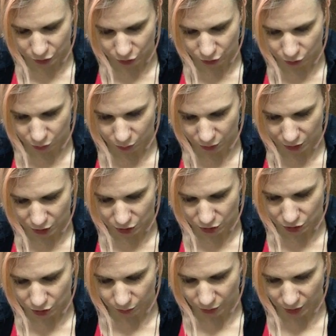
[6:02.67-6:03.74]
to this
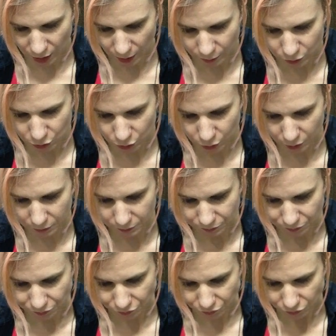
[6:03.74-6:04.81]
relationship that happened to it,
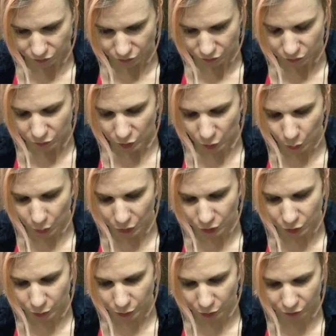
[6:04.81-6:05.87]
whether
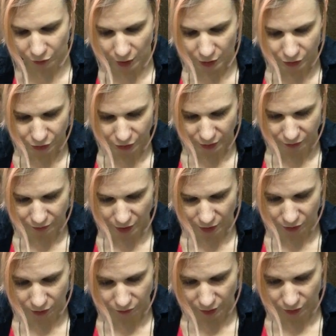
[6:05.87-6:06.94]
it's with your father,
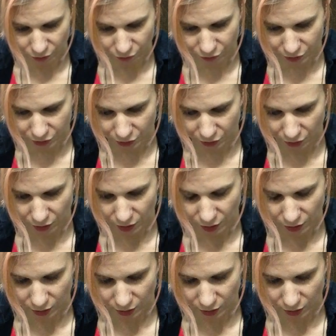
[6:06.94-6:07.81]
grandfather, or father figure.